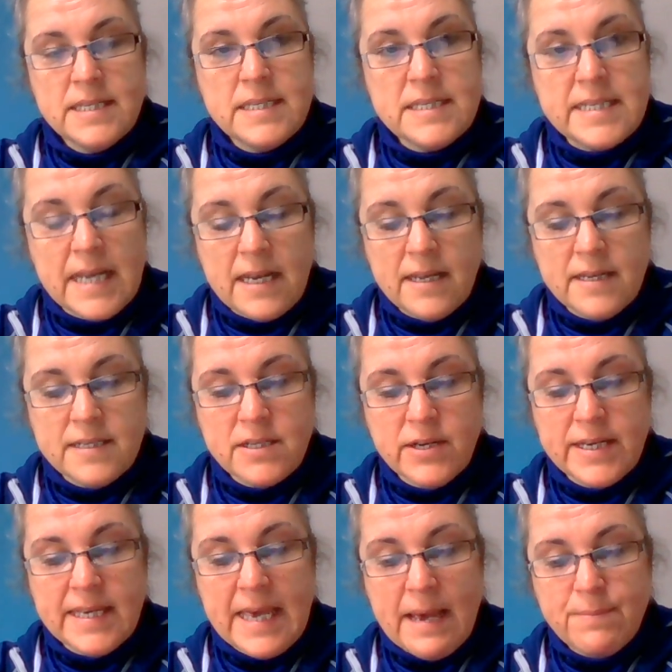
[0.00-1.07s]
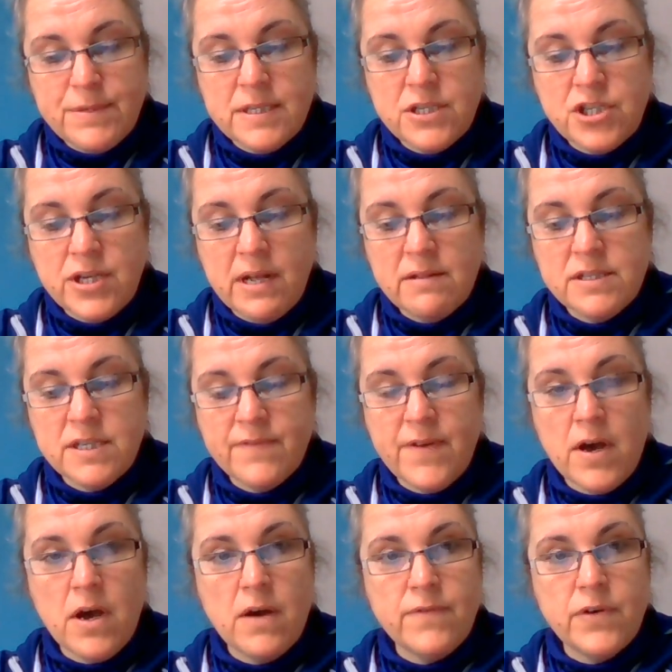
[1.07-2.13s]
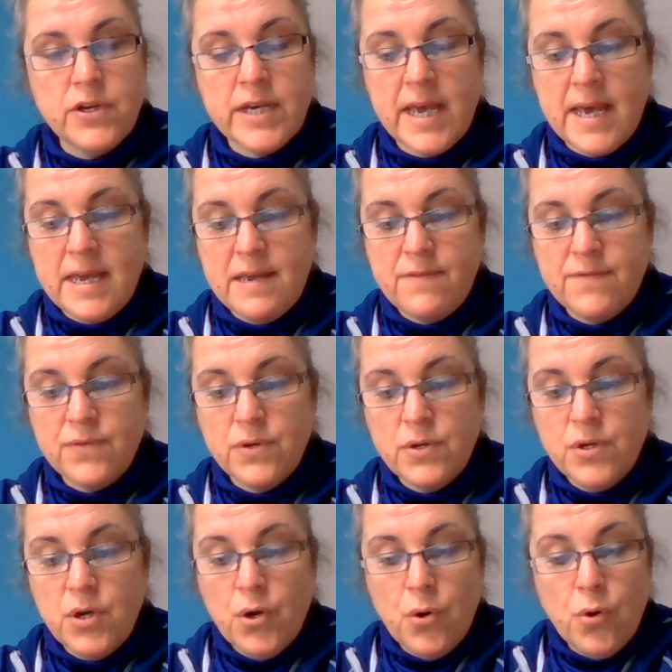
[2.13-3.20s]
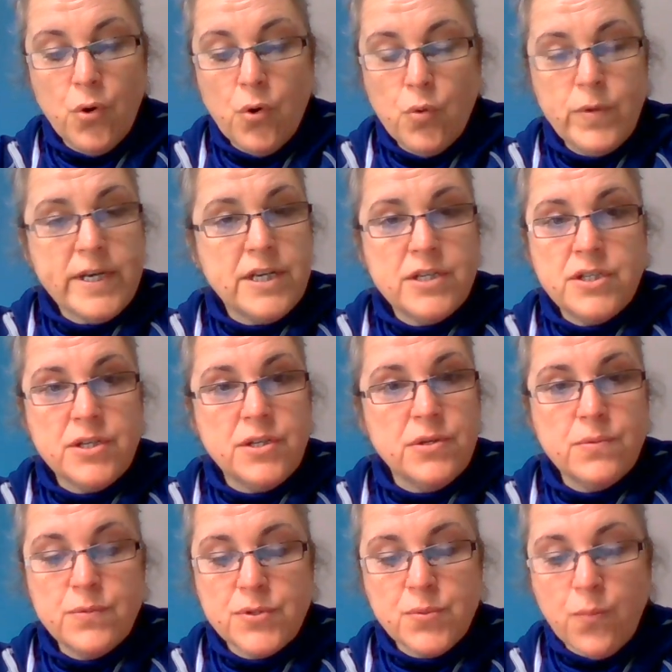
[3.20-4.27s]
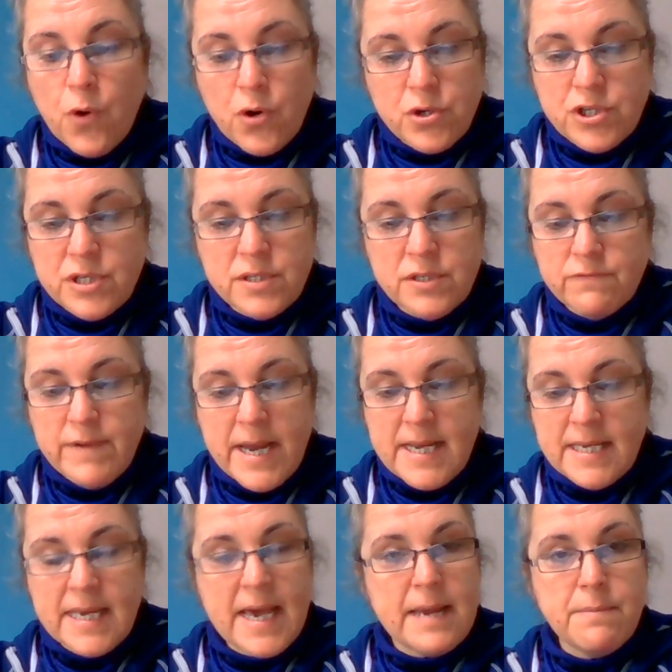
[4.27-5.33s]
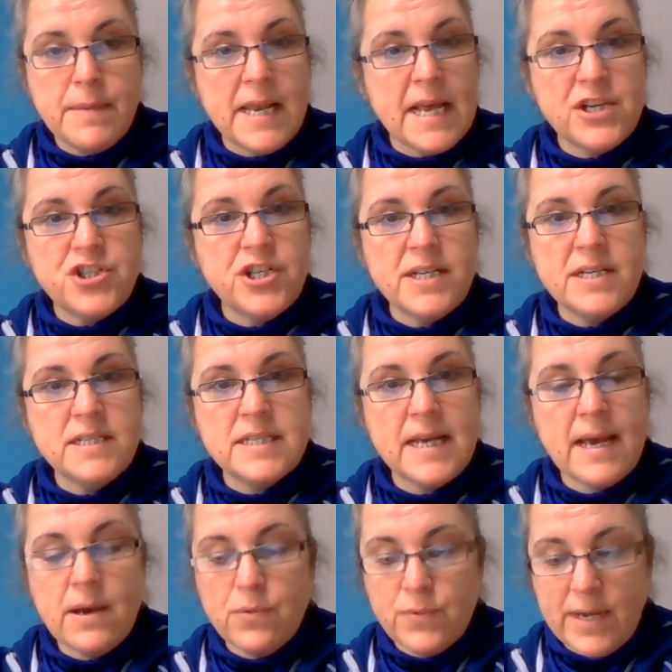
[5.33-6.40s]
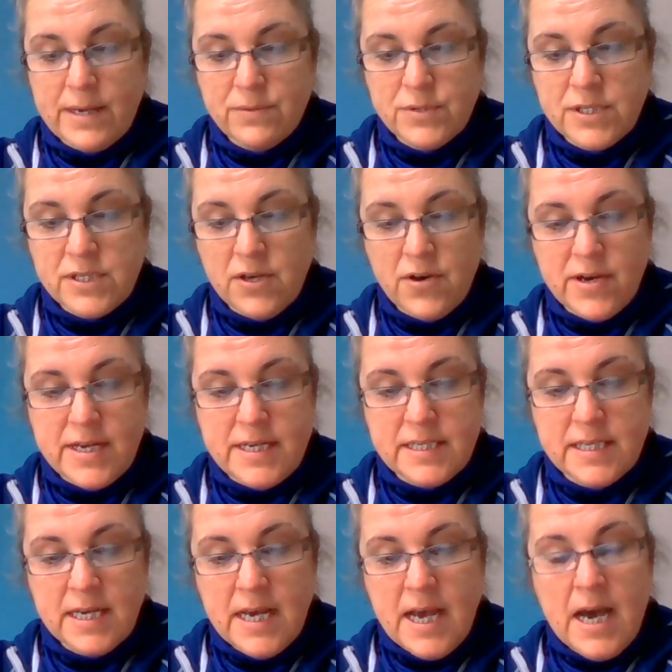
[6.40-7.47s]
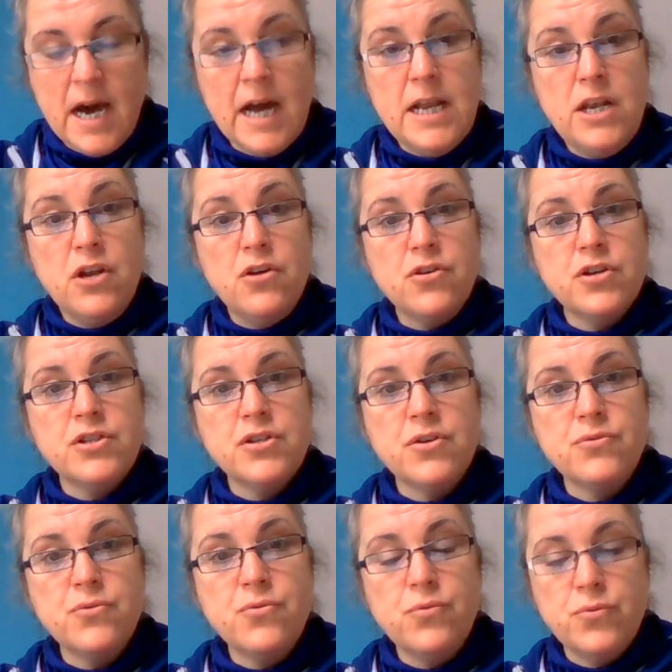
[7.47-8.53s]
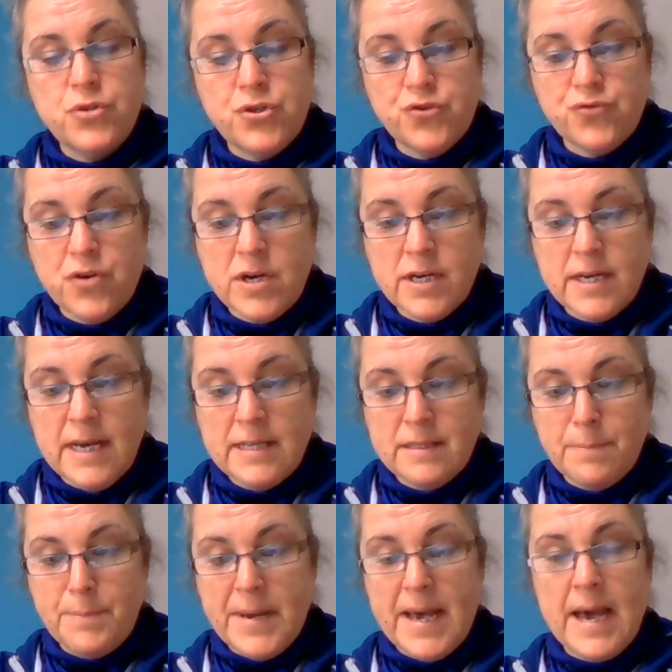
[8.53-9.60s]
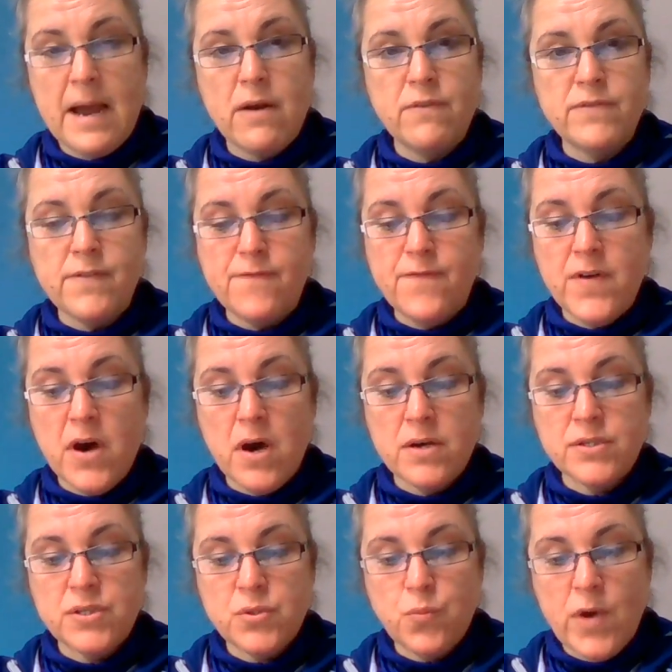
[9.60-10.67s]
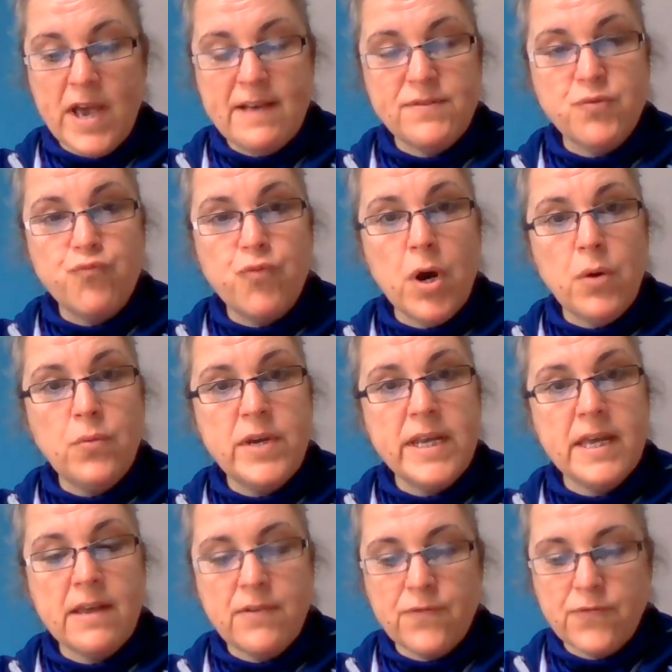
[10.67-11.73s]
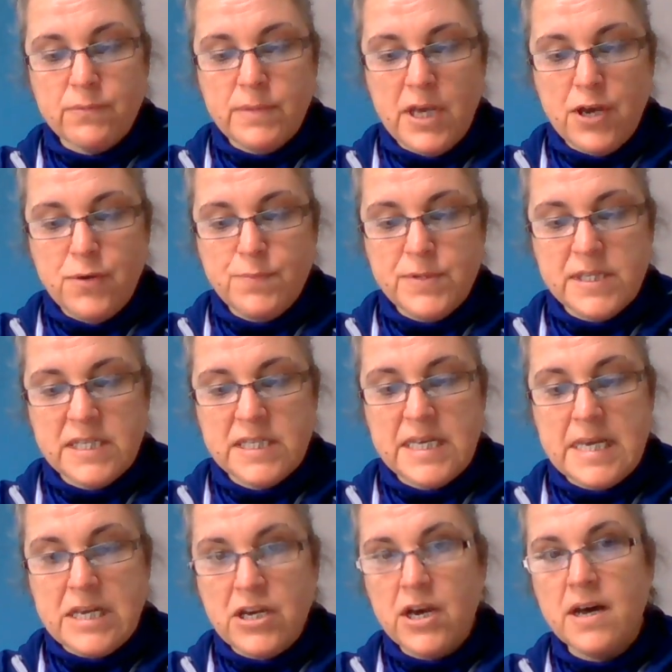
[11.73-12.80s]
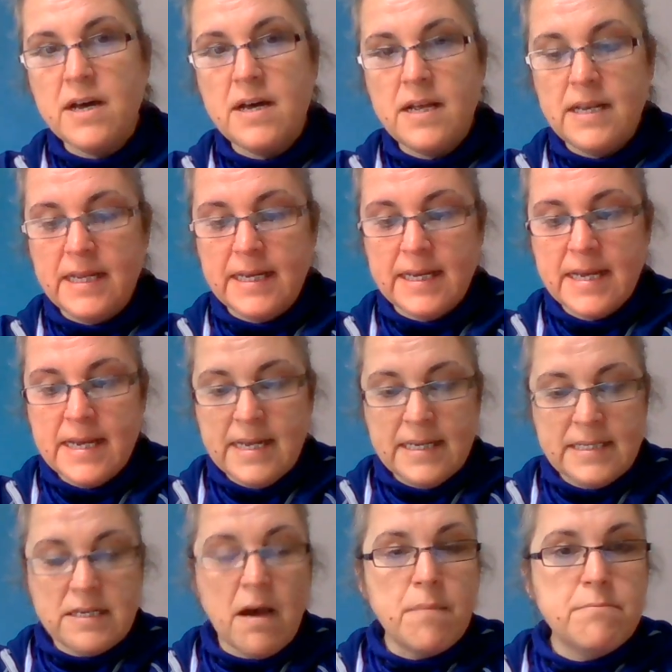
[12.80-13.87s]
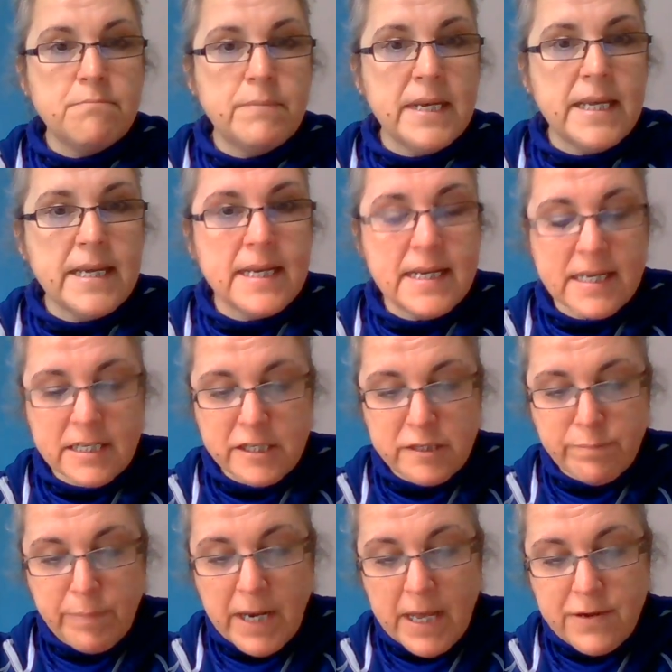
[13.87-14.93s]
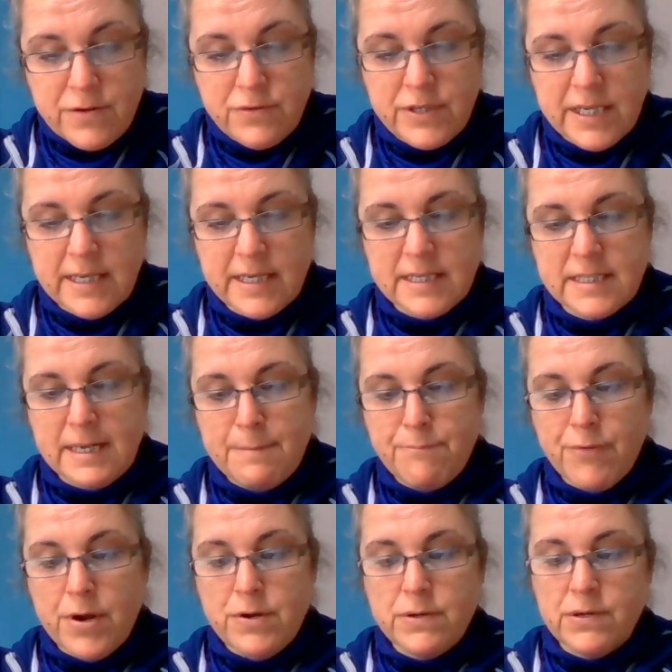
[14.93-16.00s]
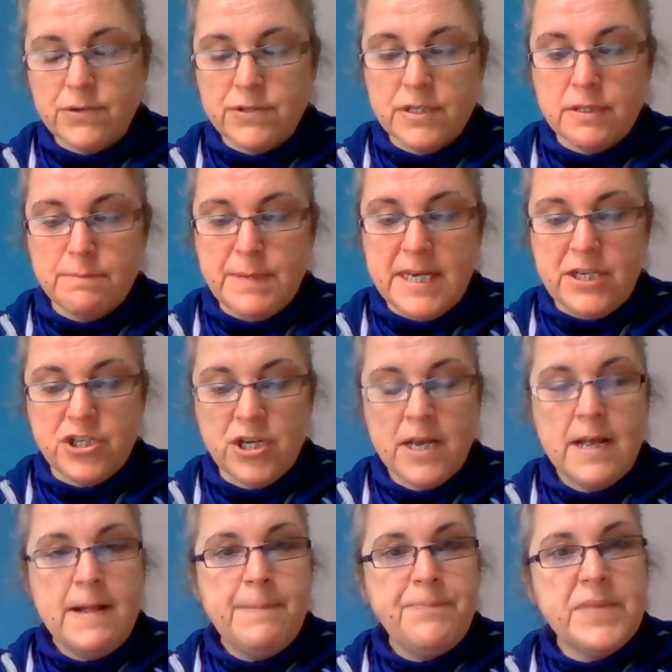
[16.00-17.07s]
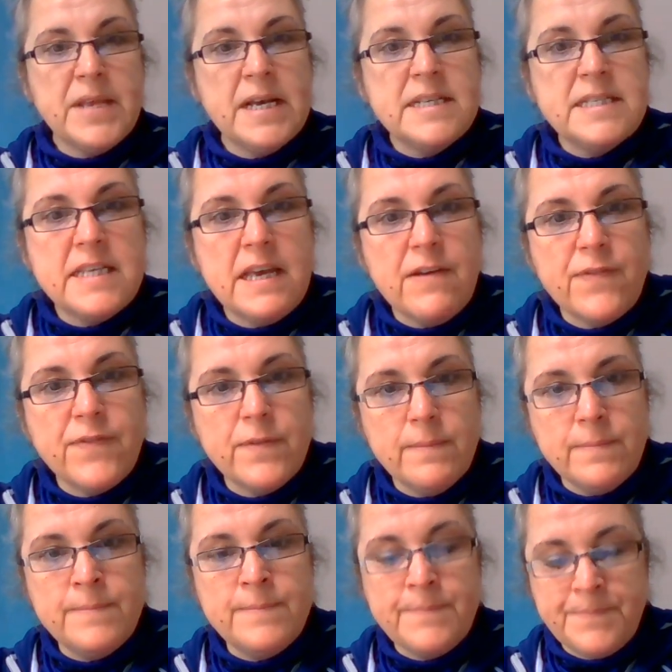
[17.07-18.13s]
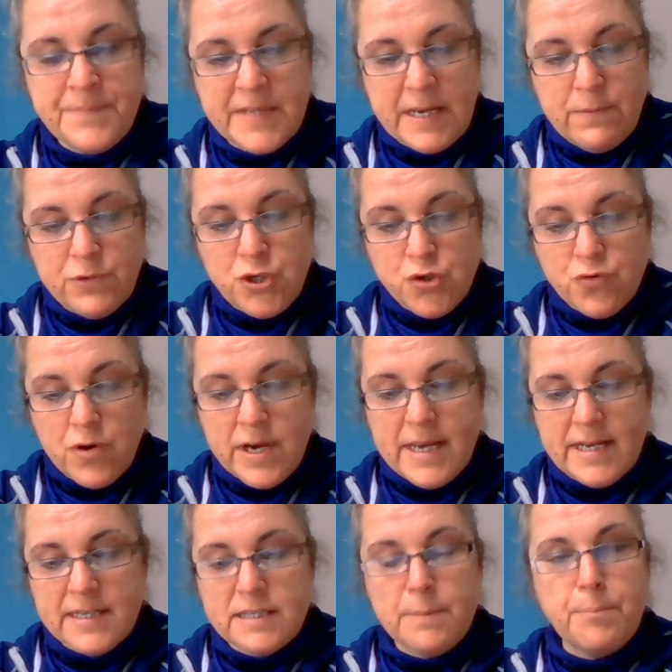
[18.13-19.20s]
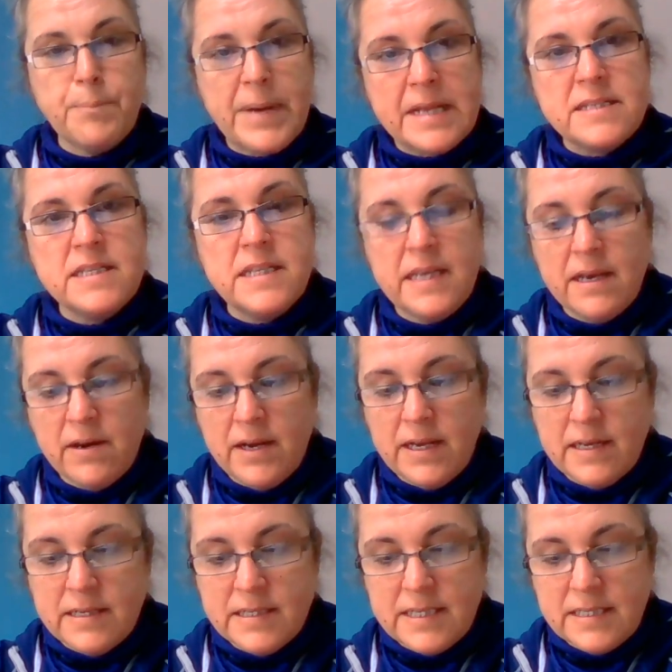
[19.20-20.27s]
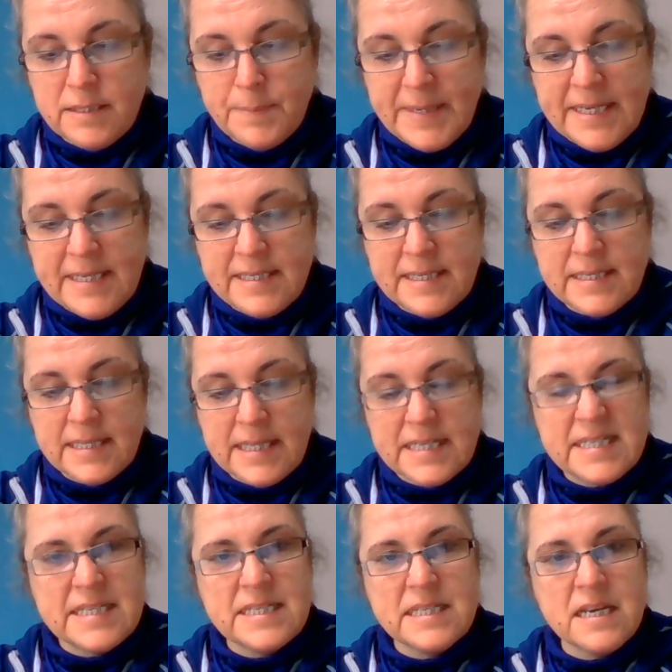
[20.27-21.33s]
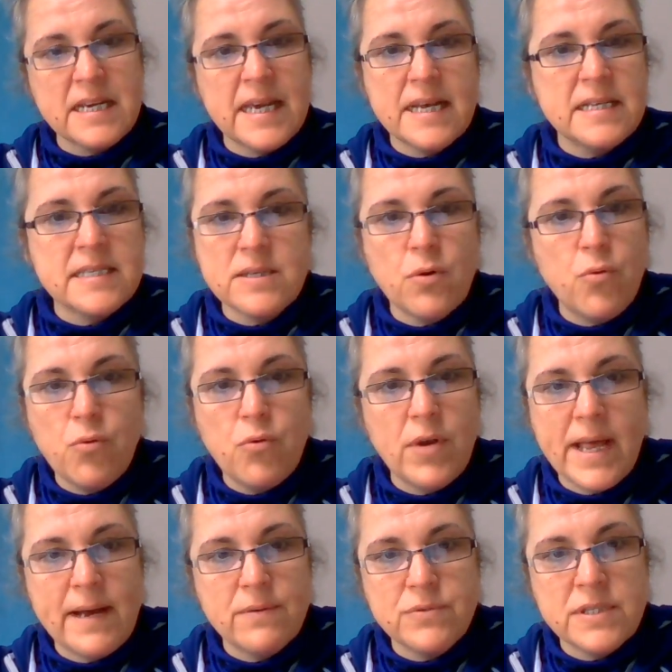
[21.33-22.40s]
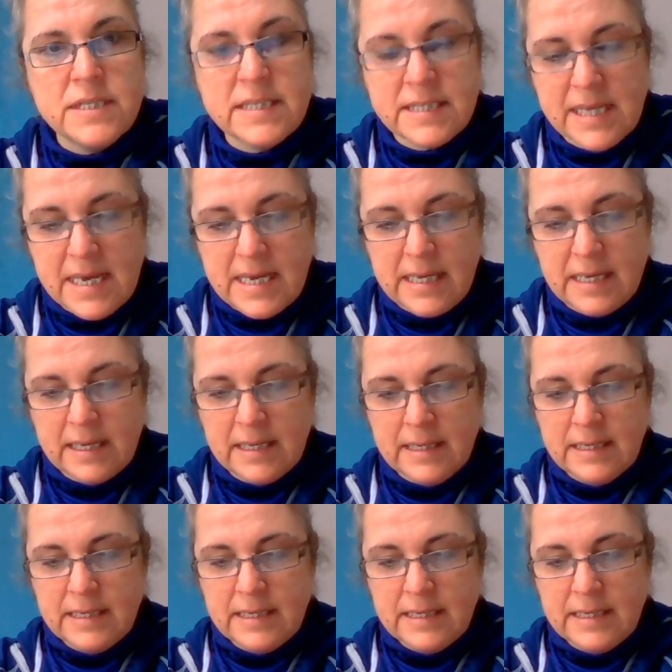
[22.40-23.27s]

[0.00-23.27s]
Stella and I kept the shelter of our cave. All we could do was watch as the rain came lashing down outside. I looked on awestruck at the power of the vast waves rolling in from the open sea, curling, tumbling, and exploding as they broke onto the beach, as if they were trying to batter the island into pieces and then suck us all out to sea.